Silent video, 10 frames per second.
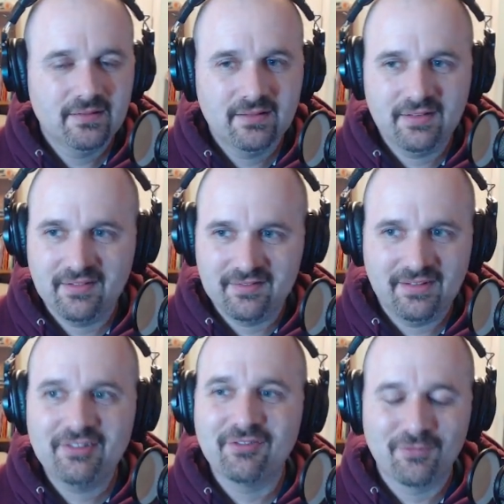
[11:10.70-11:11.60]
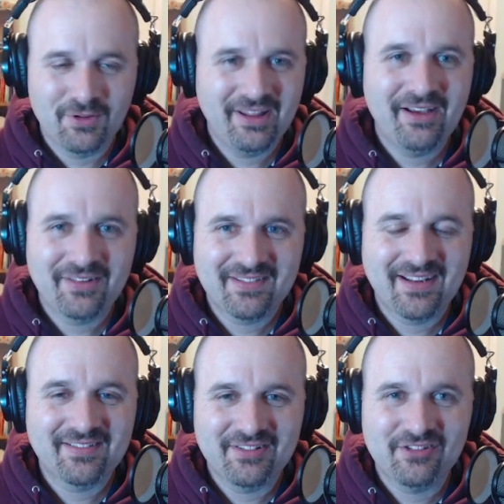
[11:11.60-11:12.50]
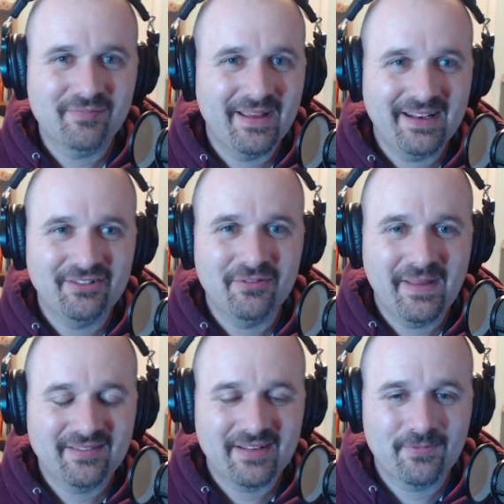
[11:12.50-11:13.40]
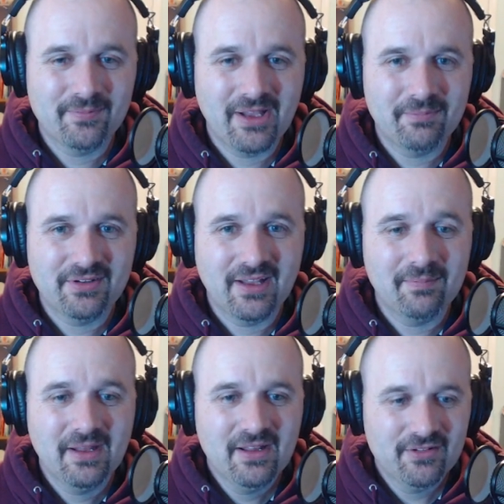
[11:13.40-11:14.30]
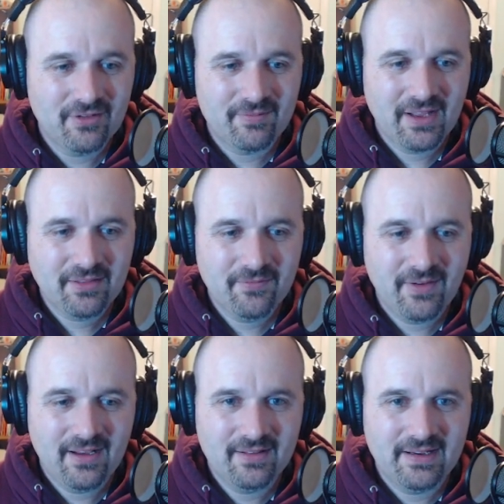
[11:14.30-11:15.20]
This is really how the sausage is made. I do mess up from time to time. So I've got the file in